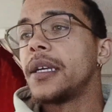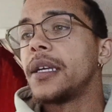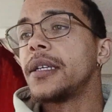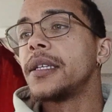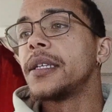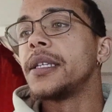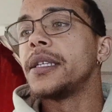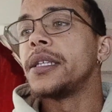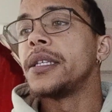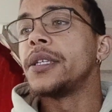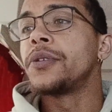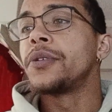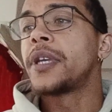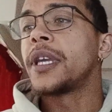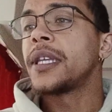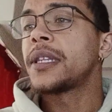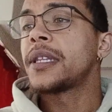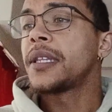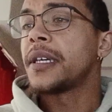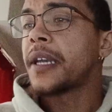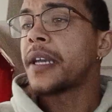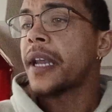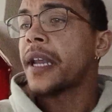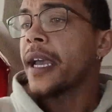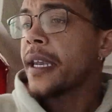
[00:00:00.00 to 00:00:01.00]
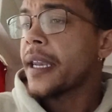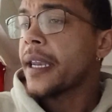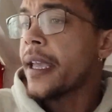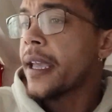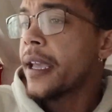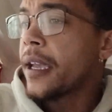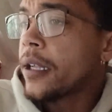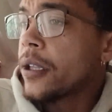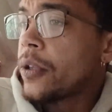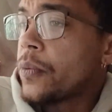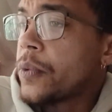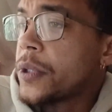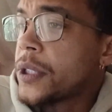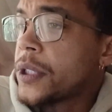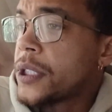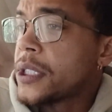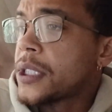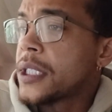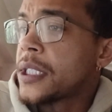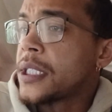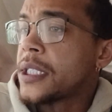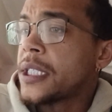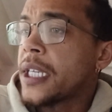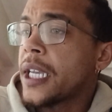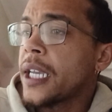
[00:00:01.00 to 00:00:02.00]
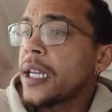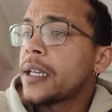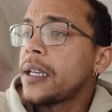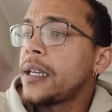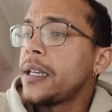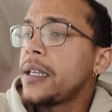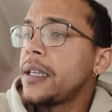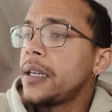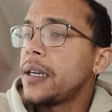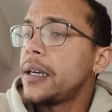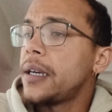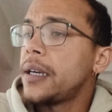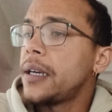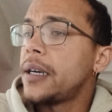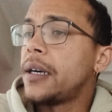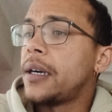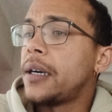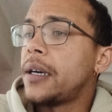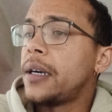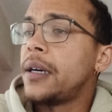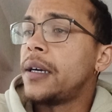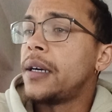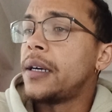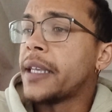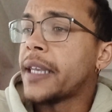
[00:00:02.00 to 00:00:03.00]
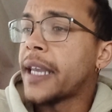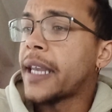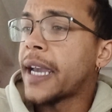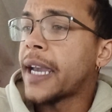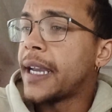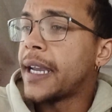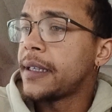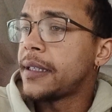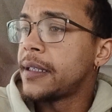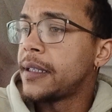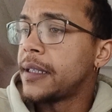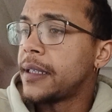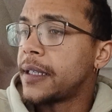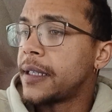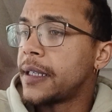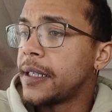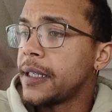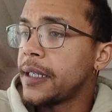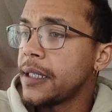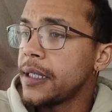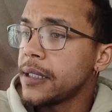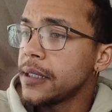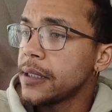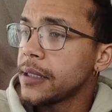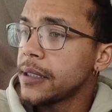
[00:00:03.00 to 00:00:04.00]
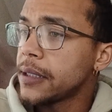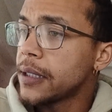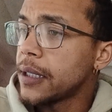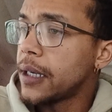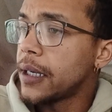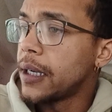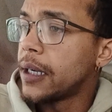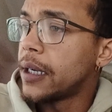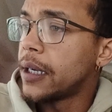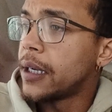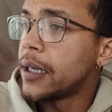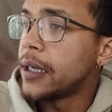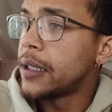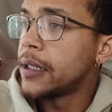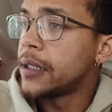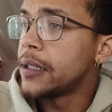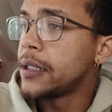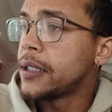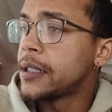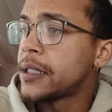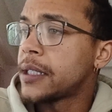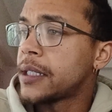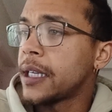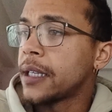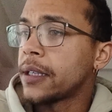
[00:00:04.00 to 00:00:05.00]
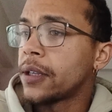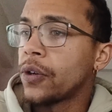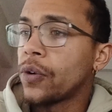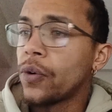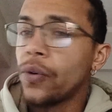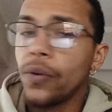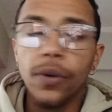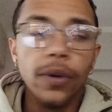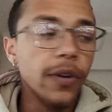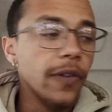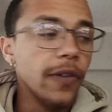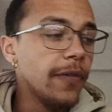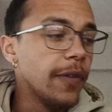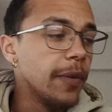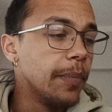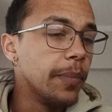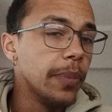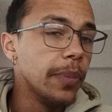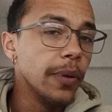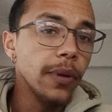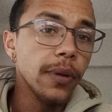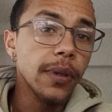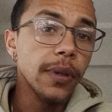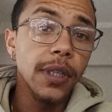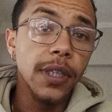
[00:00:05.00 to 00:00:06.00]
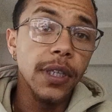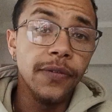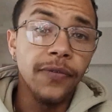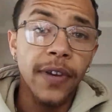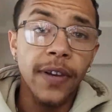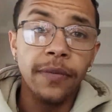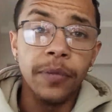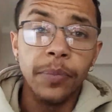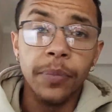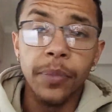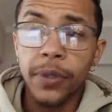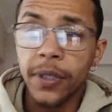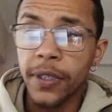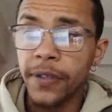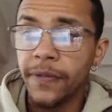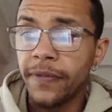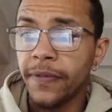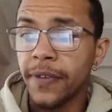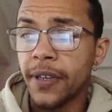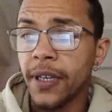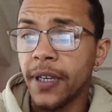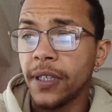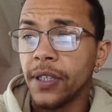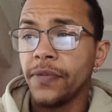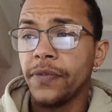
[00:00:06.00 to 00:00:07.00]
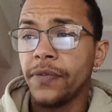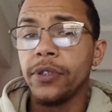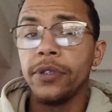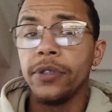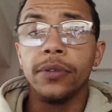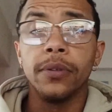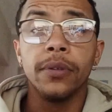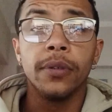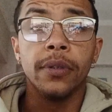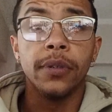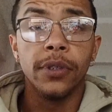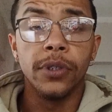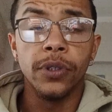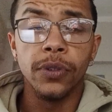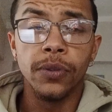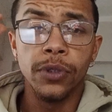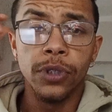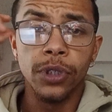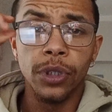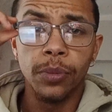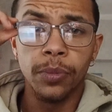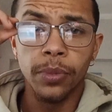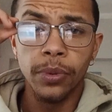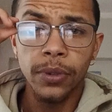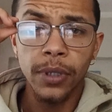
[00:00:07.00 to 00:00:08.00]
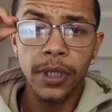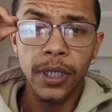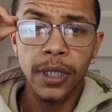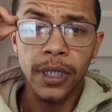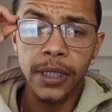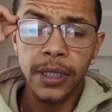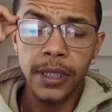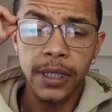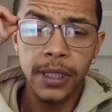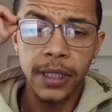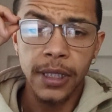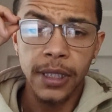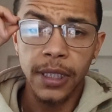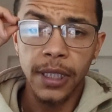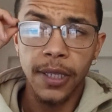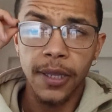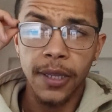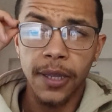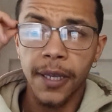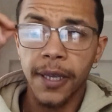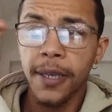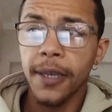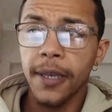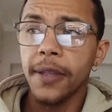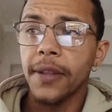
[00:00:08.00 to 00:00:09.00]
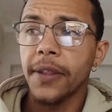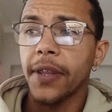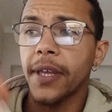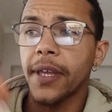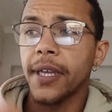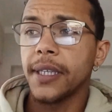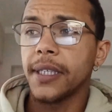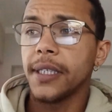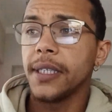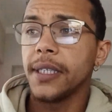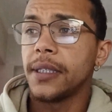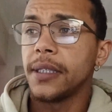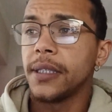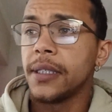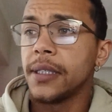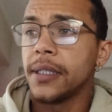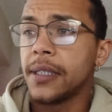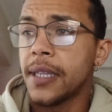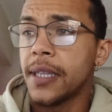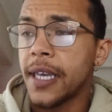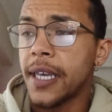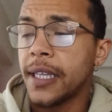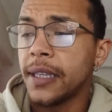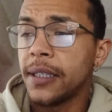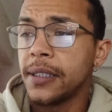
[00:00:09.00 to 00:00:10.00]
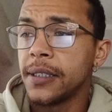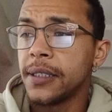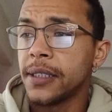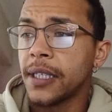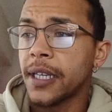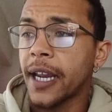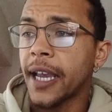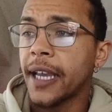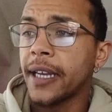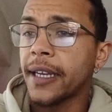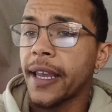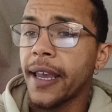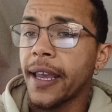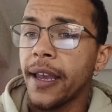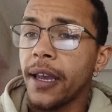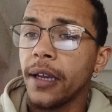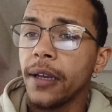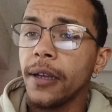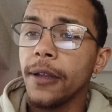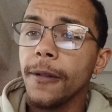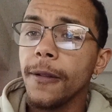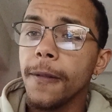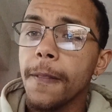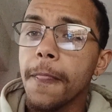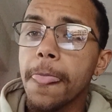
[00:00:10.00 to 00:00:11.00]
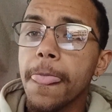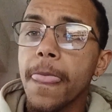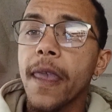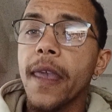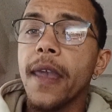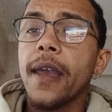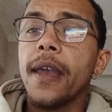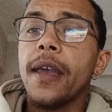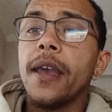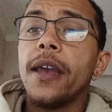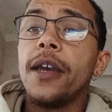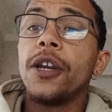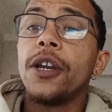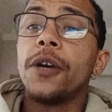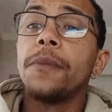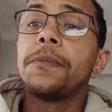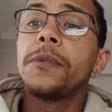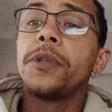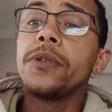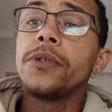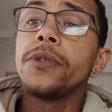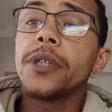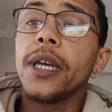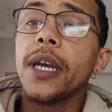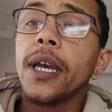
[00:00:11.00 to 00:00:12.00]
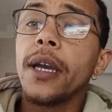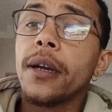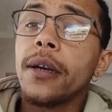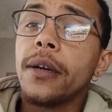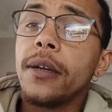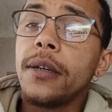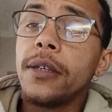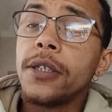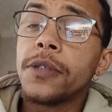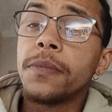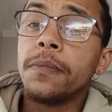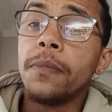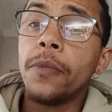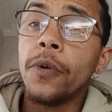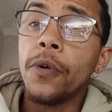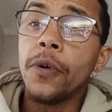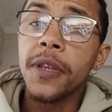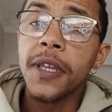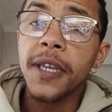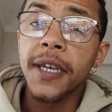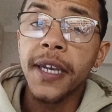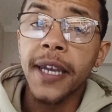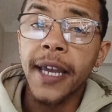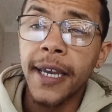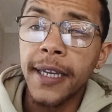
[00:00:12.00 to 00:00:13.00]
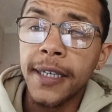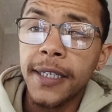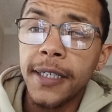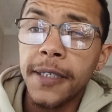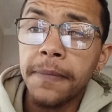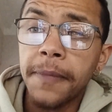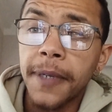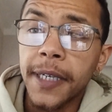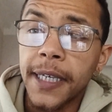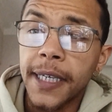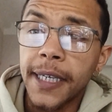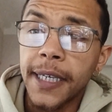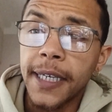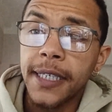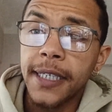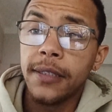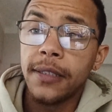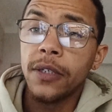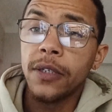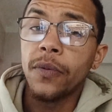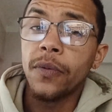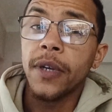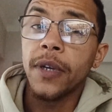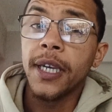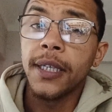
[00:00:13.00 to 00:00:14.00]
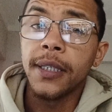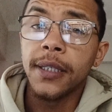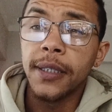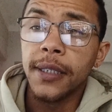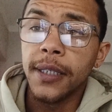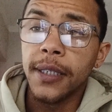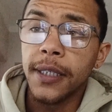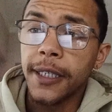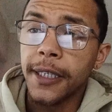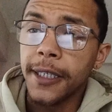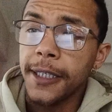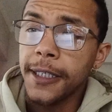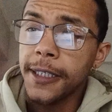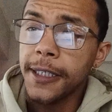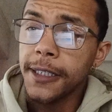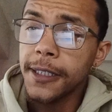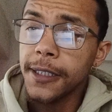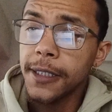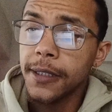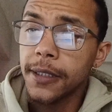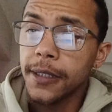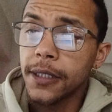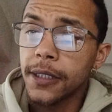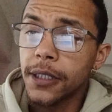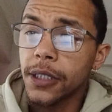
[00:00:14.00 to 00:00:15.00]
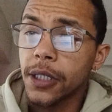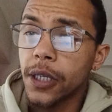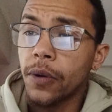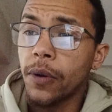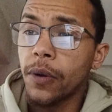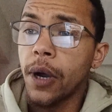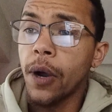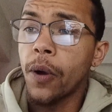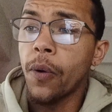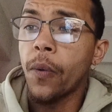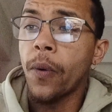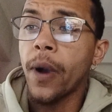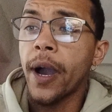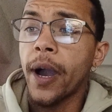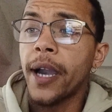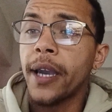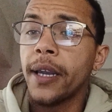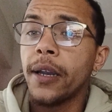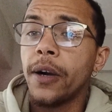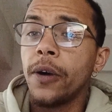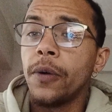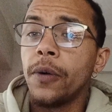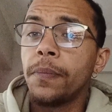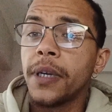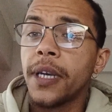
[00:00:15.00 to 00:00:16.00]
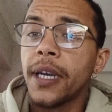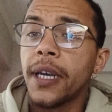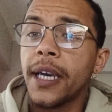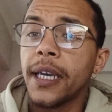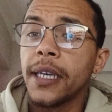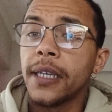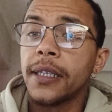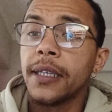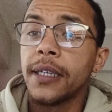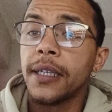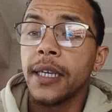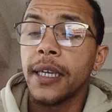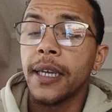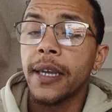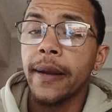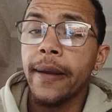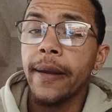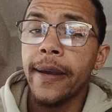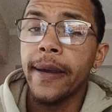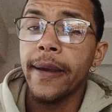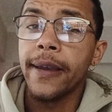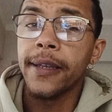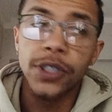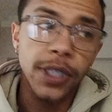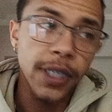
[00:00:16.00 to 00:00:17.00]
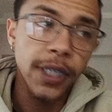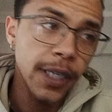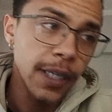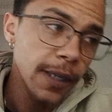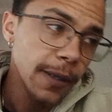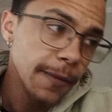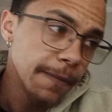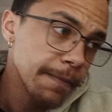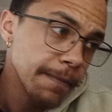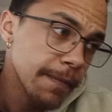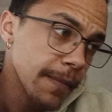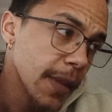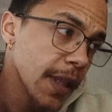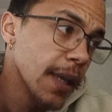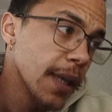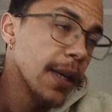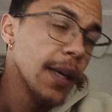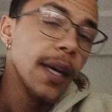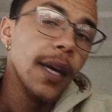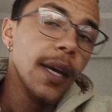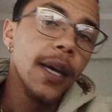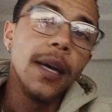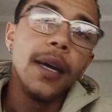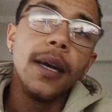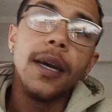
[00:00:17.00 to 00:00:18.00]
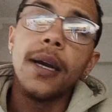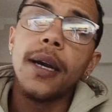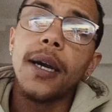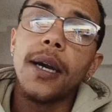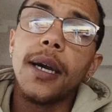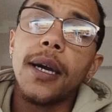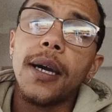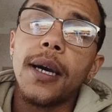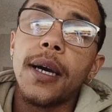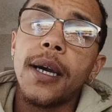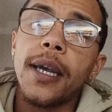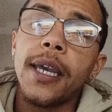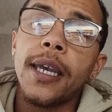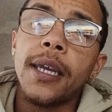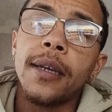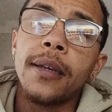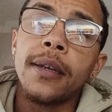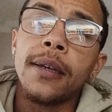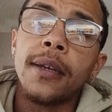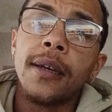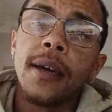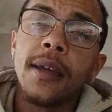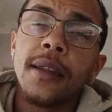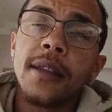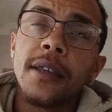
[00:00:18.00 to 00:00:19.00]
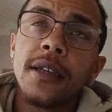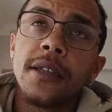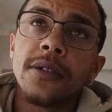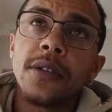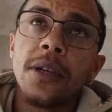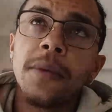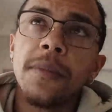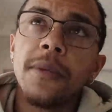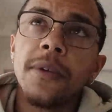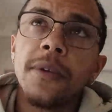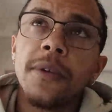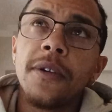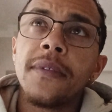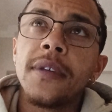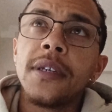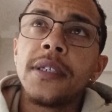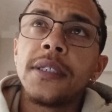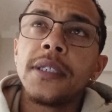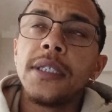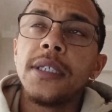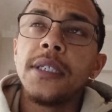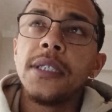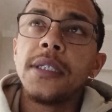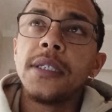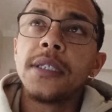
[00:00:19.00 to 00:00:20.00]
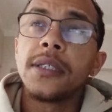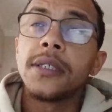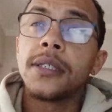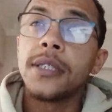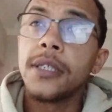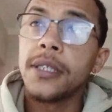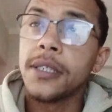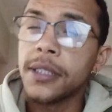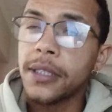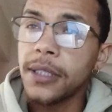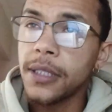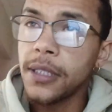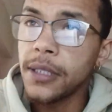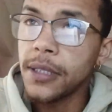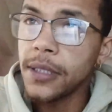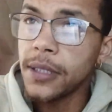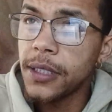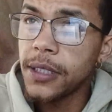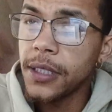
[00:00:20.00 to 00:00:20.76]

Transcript: You get the right angle, which is exactly 90 degrees. It's like the corner of a book. If you have a book in front of you, you could use your book and just see there that that is a right angle. An obtuse angle is more than 90 but less than 180 degrees. So a wide open like a reclined chair. And another example of this is scissors.